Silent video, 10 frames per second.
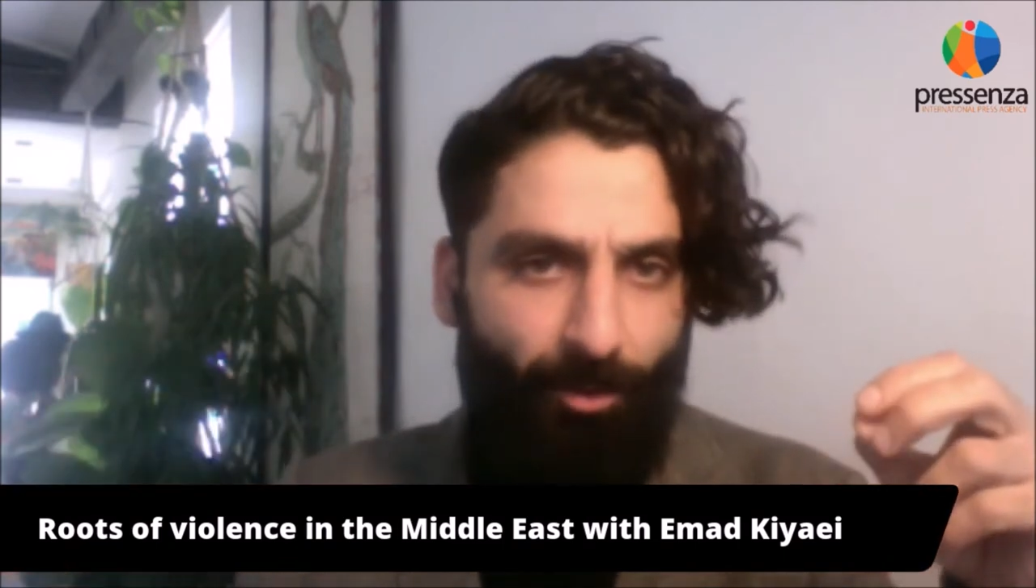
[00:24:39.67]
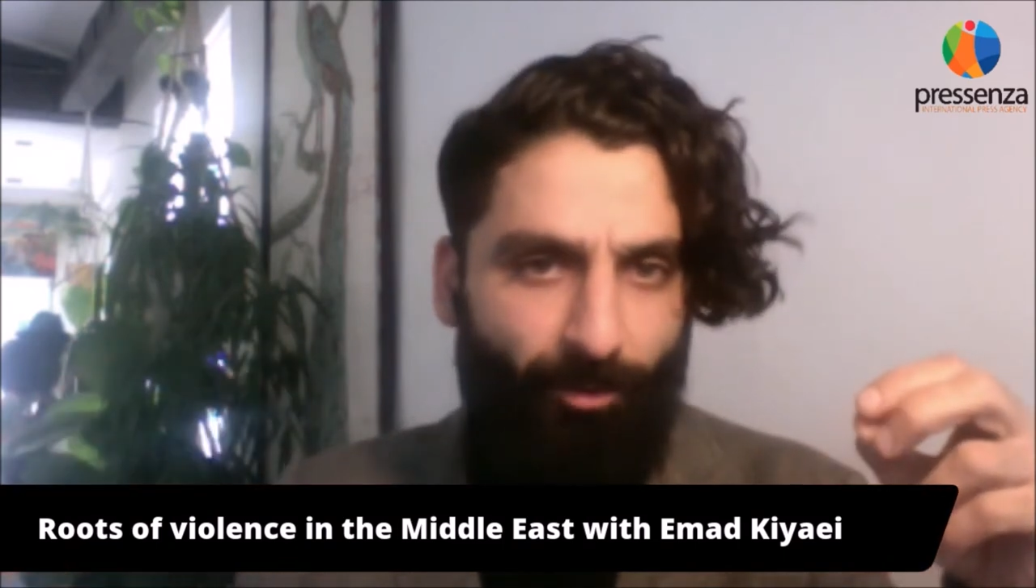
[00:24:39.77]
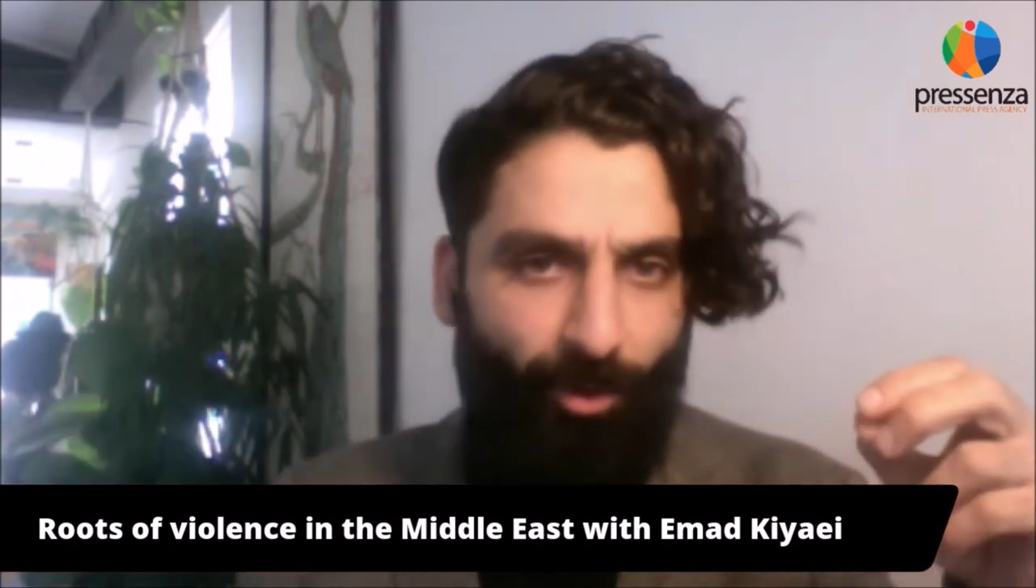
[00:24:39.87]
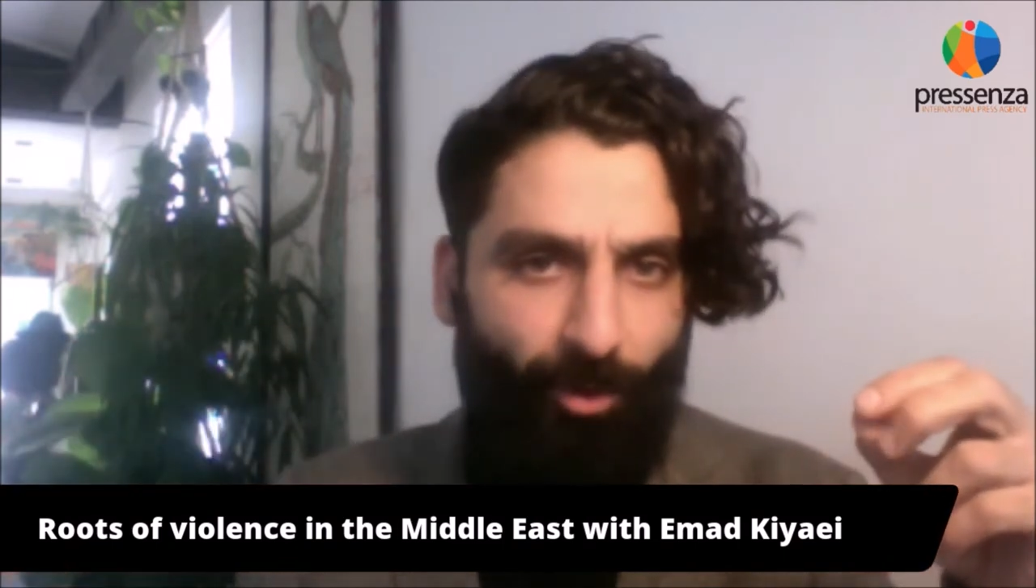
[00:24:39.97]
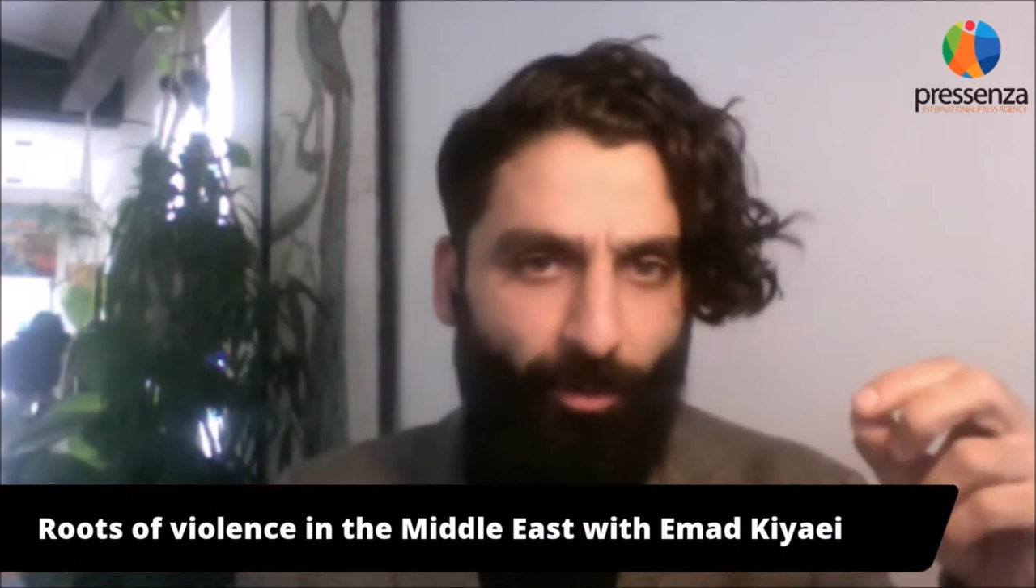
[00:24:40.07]

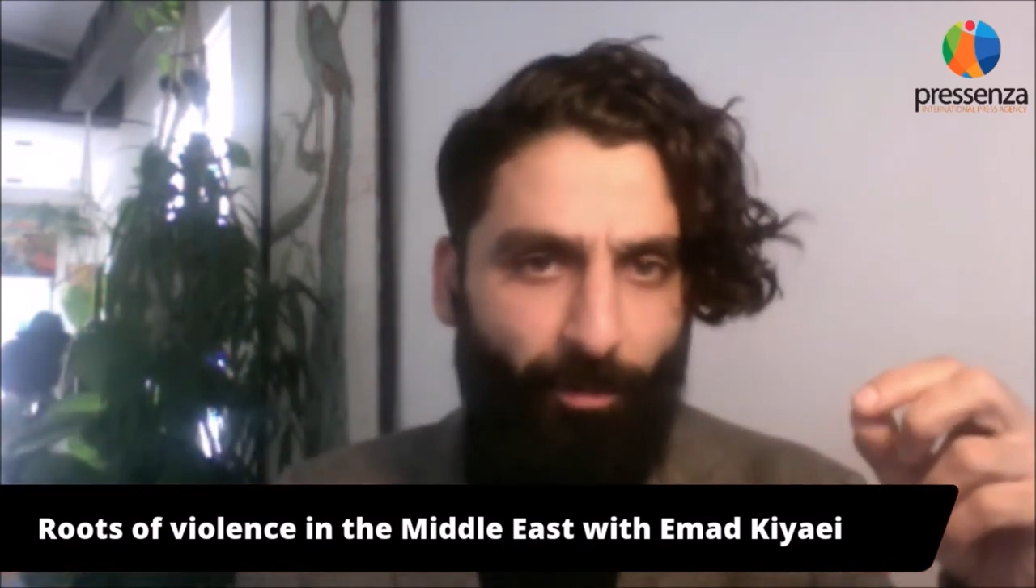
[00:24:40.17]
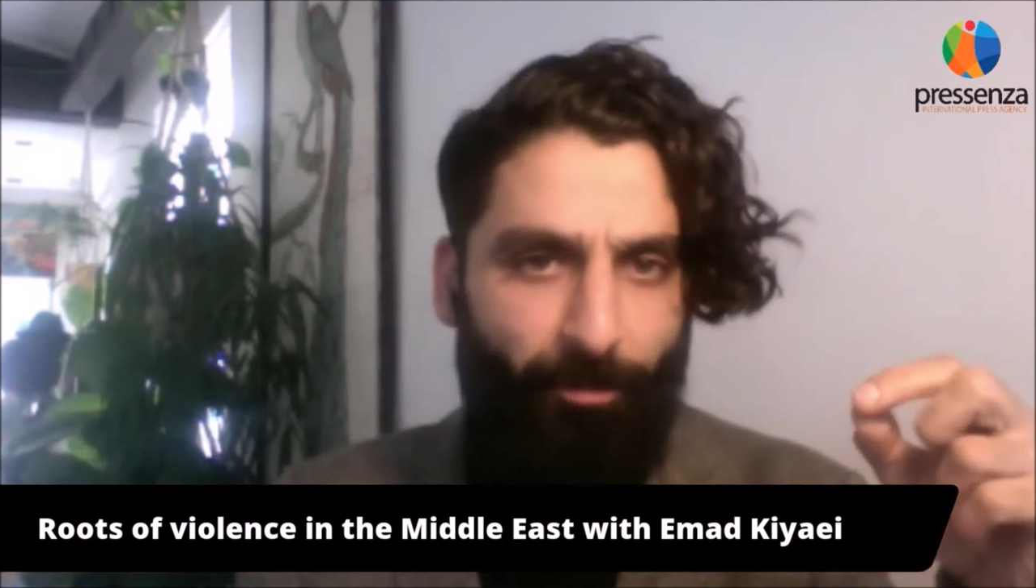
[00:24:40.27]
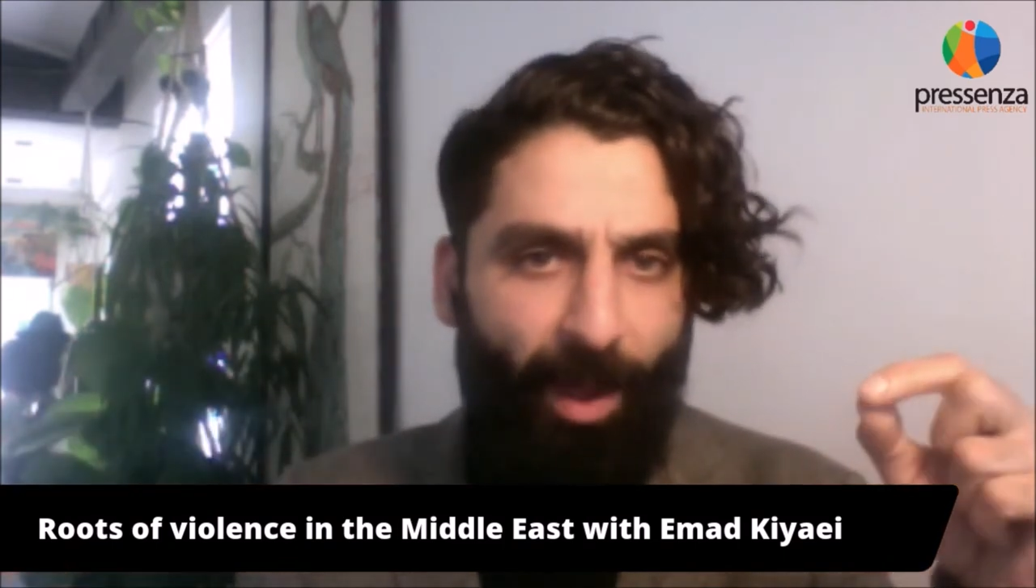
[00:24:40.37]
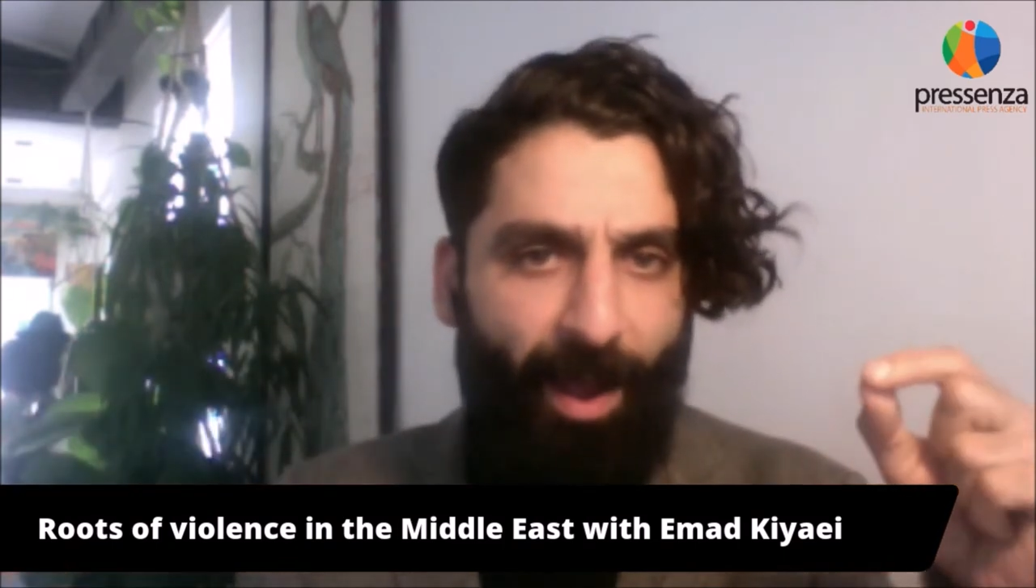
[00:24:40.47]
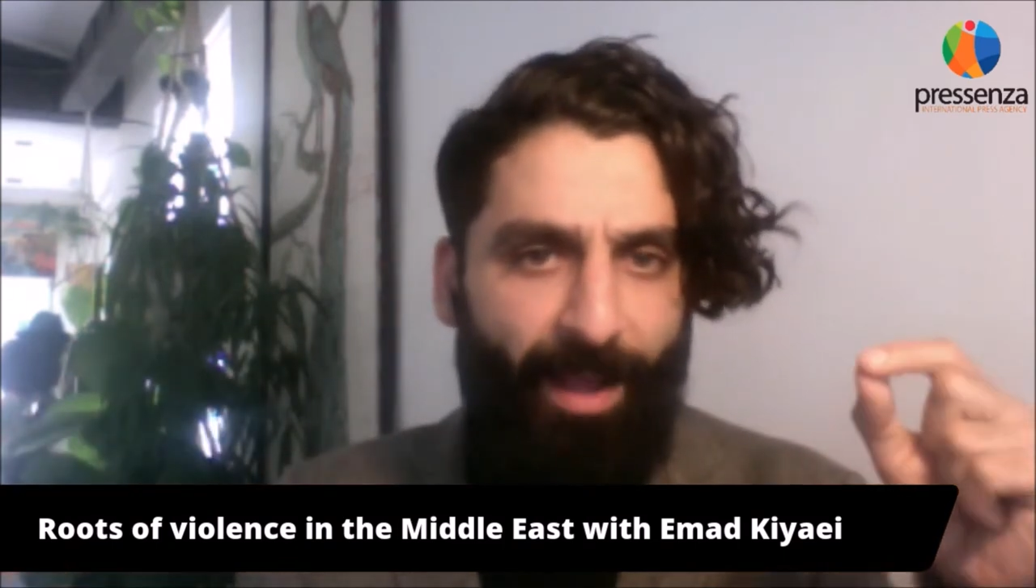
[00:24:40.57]
So
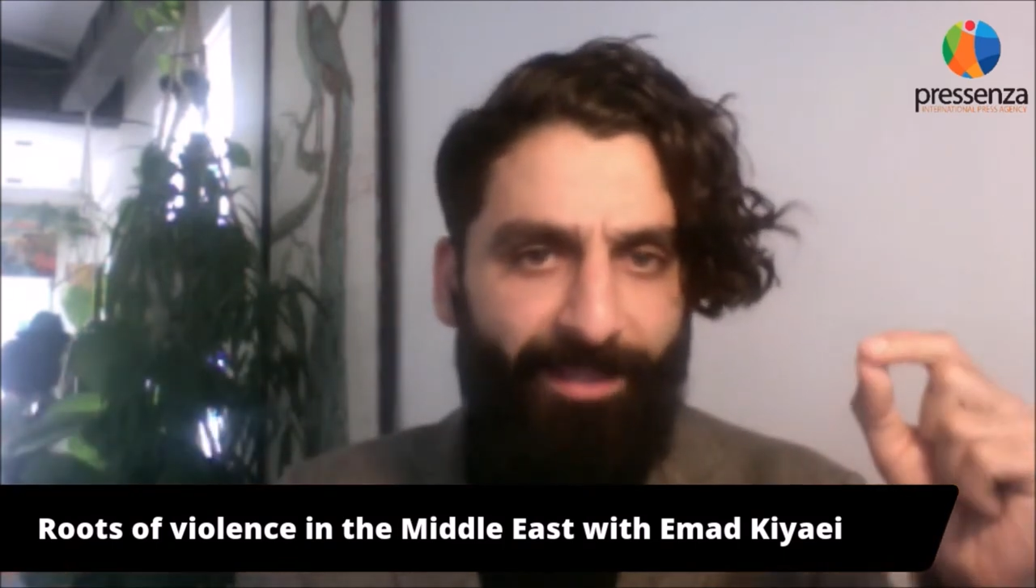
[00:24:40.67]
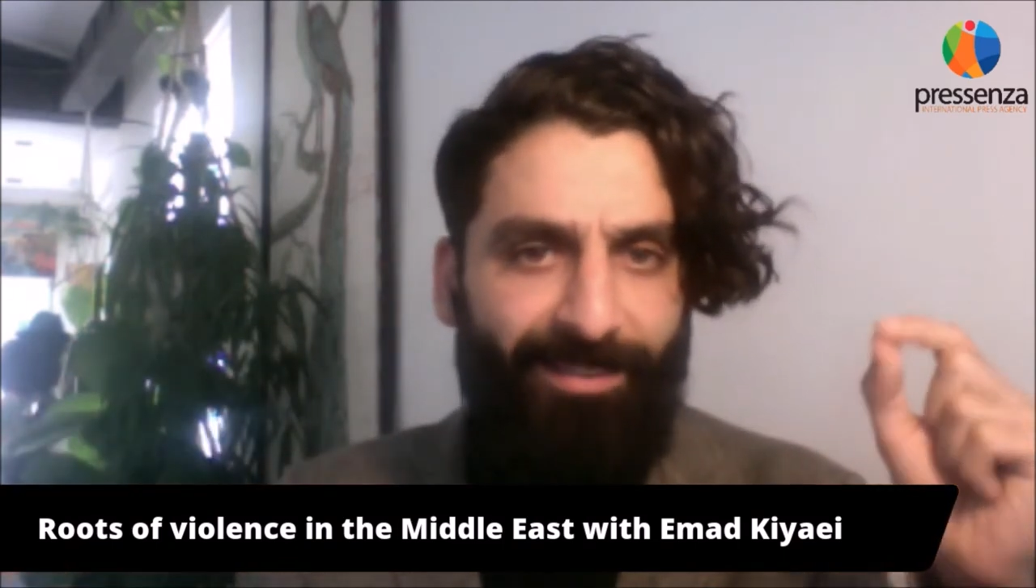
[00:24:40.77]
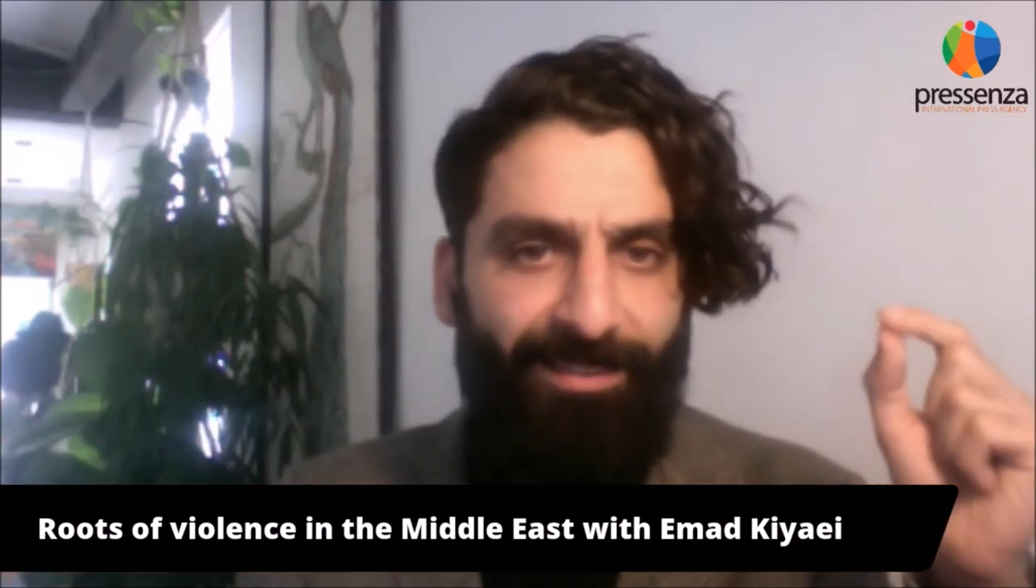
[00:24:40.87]
by